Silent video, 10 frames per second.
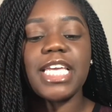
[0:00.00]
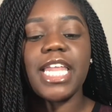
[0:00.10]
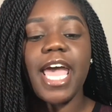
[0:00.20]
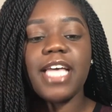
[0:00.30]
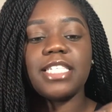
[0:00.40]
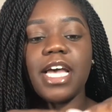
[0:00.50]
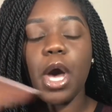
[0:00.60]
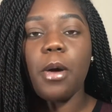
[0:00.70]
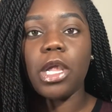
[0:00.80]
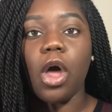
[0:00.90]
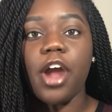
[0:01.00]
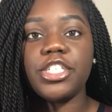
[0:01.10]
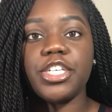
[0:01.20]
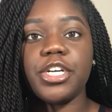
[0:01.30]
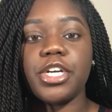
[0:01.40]
It has like a
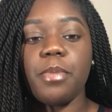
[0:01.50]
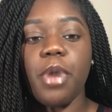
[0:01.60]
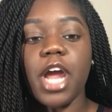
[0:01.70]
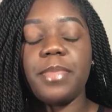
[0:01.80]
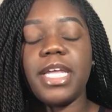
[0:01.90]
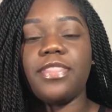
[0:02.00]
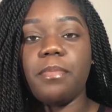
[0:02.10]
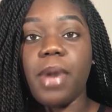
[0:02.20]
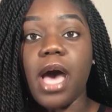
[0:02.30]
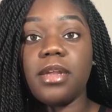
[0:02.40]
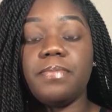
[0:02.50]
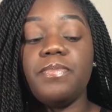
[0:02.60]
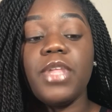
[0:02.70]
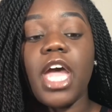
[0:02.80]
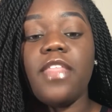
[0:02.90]
larger compartment at the bottom,
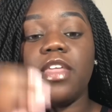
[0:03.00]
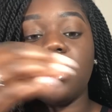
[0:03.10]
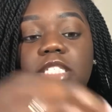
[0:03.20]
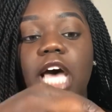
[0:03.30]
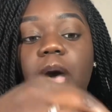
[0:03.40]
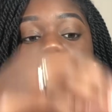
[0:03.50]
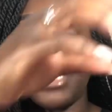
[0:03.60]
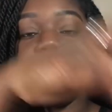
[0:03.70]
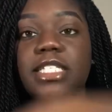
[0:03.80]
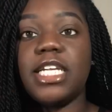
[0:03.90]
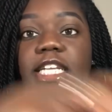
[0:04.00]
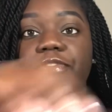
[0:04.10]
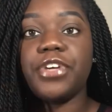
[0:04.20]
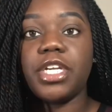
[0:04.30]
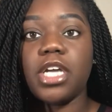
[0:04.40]
and then on top it has like
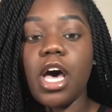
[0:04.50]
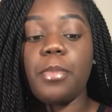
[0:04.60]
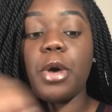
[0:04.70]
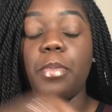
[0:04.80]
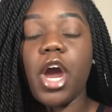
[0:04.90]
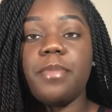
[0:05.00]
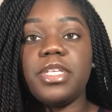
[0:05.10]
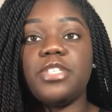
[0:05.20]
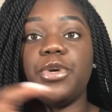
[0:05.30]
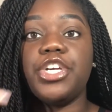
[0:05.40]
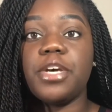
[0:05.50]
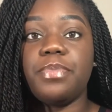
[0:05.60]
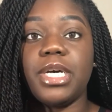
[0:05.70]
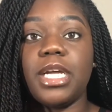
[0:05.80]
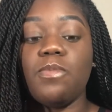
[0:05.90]
different compartments where you can
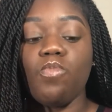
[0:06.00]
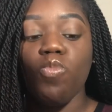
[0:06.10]
put